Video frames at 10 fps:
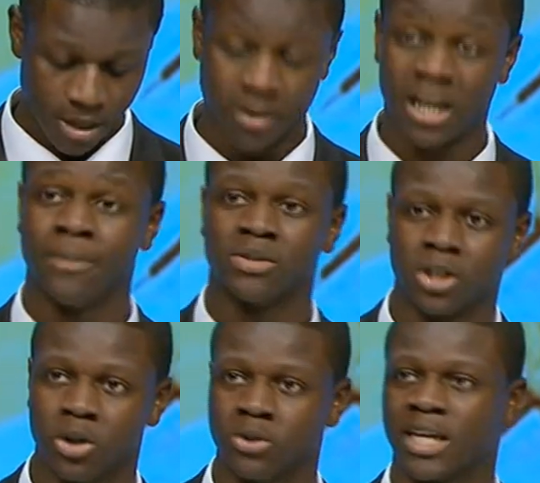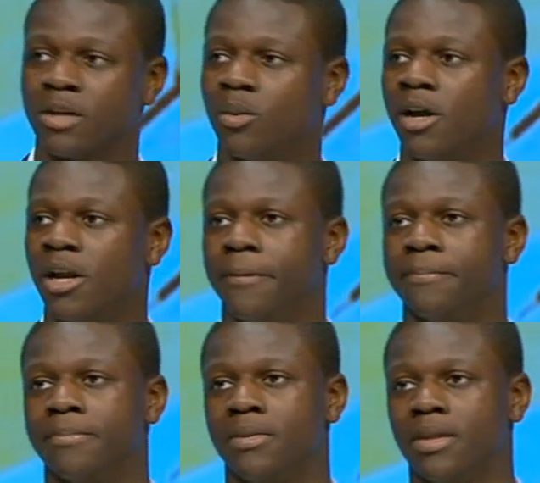My name is Quddus Akinwale,
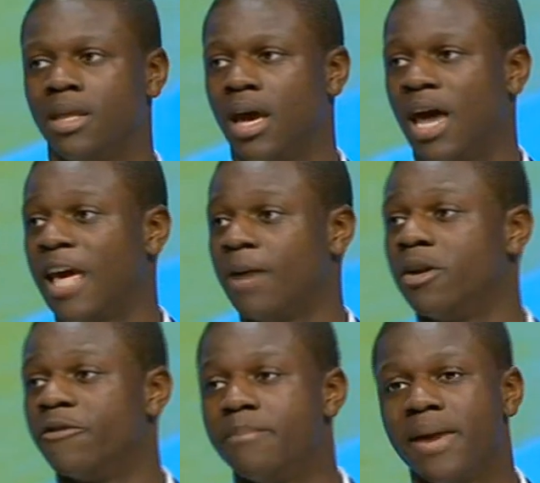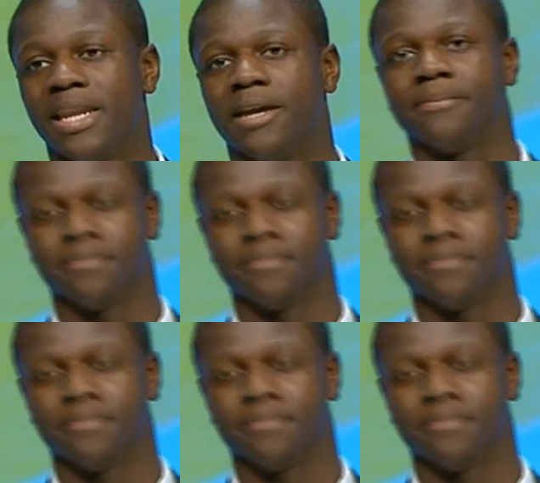and I am one of many